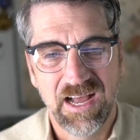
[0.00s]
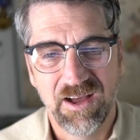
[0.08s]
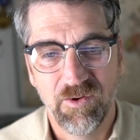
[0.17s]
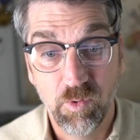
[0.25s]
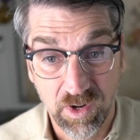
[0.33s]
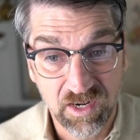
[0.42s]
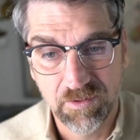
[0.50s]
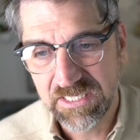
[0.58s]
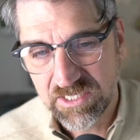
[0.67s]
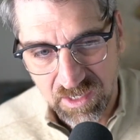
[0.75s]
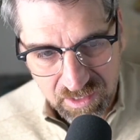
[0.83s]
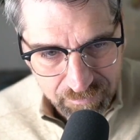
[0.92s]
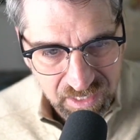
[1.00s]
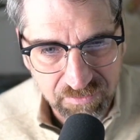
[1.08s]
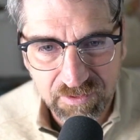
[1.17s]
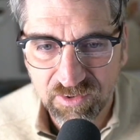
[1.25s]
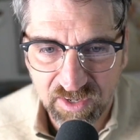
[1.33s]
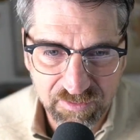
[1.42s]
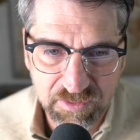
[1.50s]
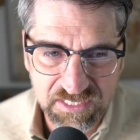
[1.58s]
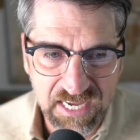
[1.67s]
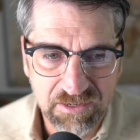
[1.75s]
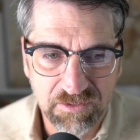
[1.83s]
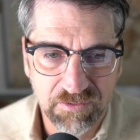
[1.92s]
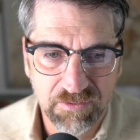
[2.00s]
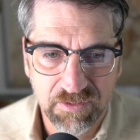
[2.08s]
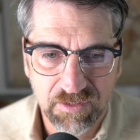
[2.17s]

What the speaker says: We're going to be talking about the virtuous cycle.